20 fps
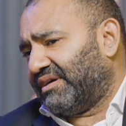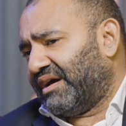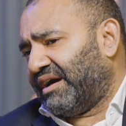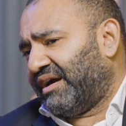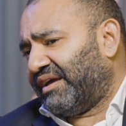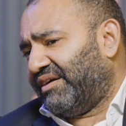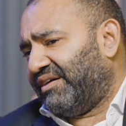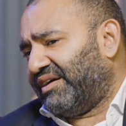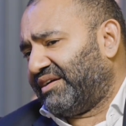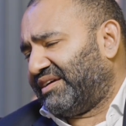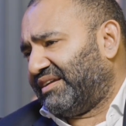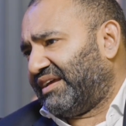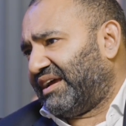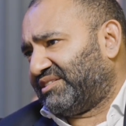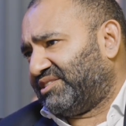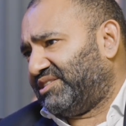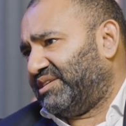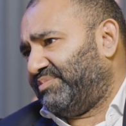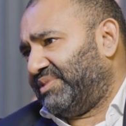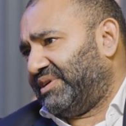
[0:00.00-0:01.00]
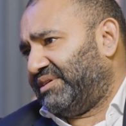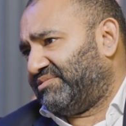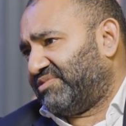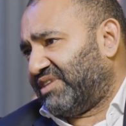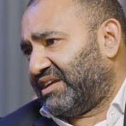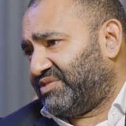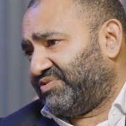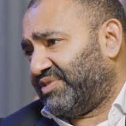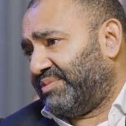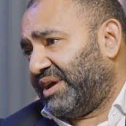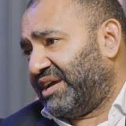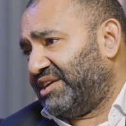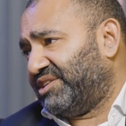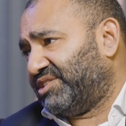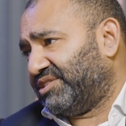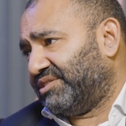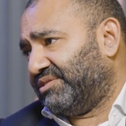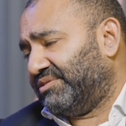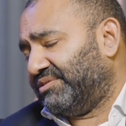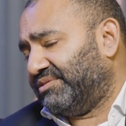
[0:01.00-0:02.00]
AI can actually be
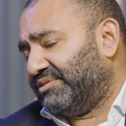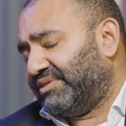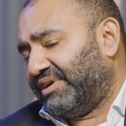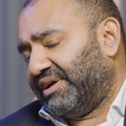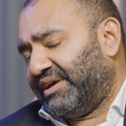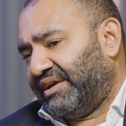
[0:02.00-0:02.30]
transformational